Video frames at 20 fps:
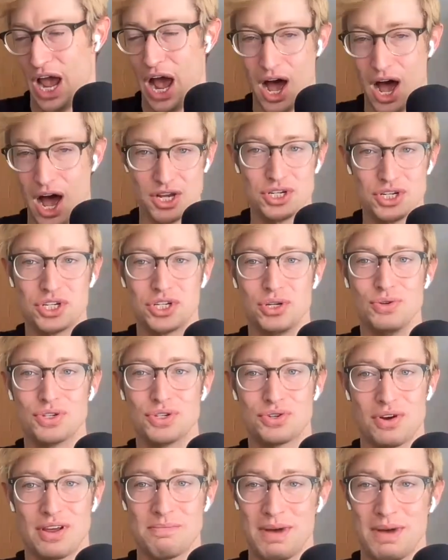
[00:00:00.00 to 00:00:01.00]
a
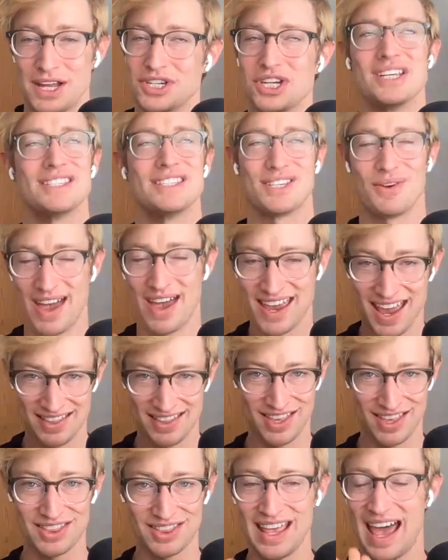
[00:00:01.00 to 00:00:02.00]
shoestring budget so i
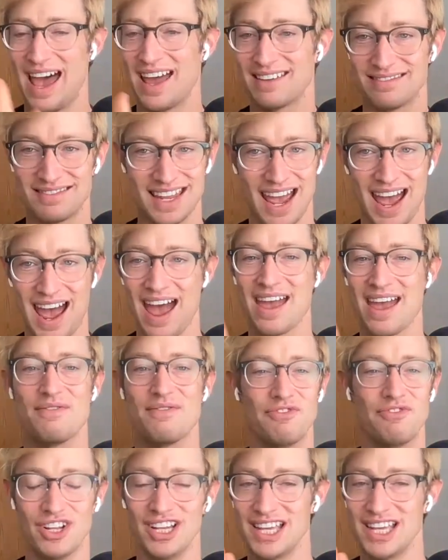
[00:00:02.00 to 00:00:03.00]
get that i i
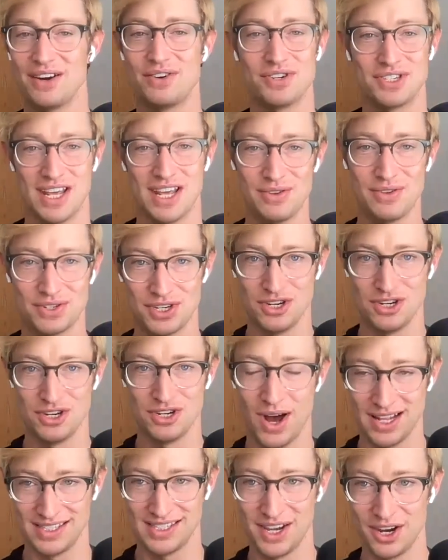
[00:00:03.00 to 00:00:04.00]
fully understand there's
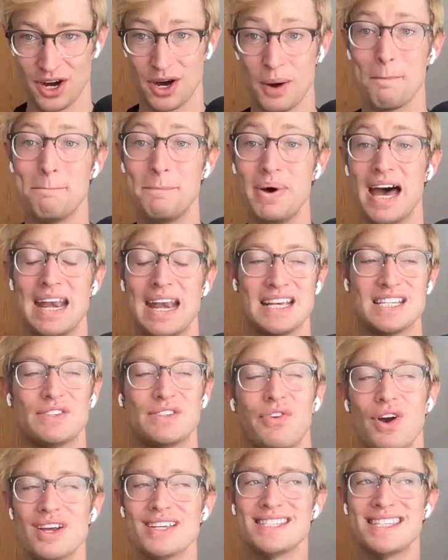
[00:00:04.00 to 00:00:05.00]
nuance here but mm-hmm. as
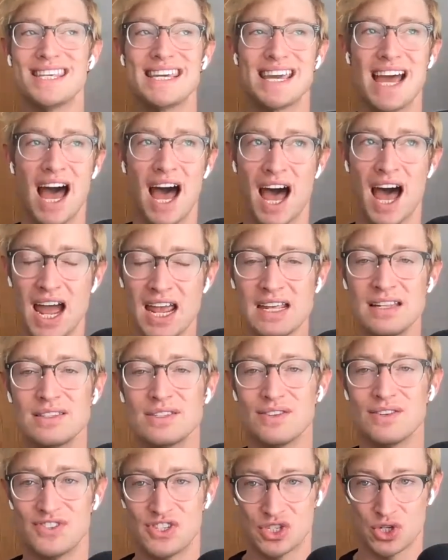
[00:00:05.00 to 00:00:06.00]
far as the
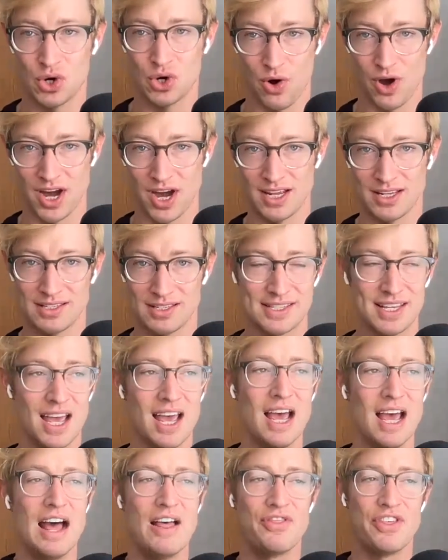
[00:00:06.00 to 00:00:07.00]
kinds of stories
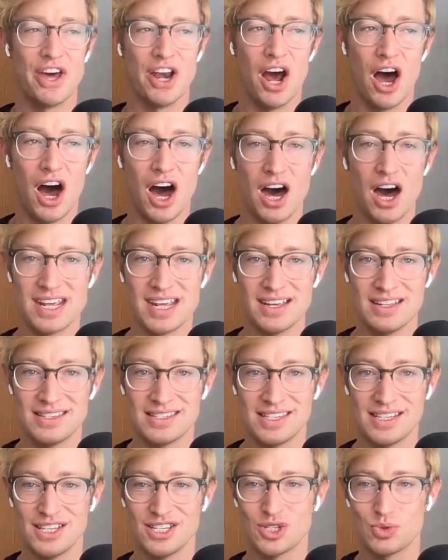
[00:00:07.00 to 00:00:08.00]
that
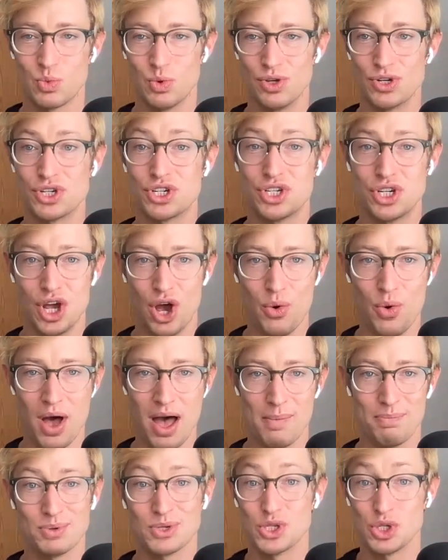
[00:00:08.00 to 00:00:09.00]
audiences will show
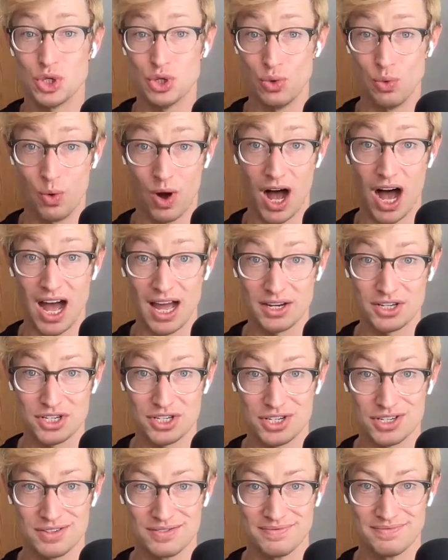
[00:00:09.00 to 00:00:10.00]
up to
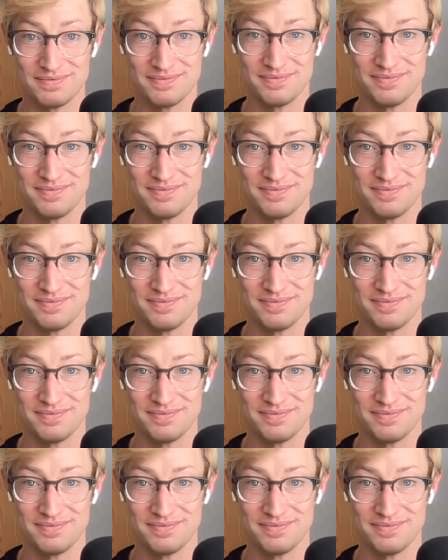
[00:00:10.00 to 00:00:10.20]
watch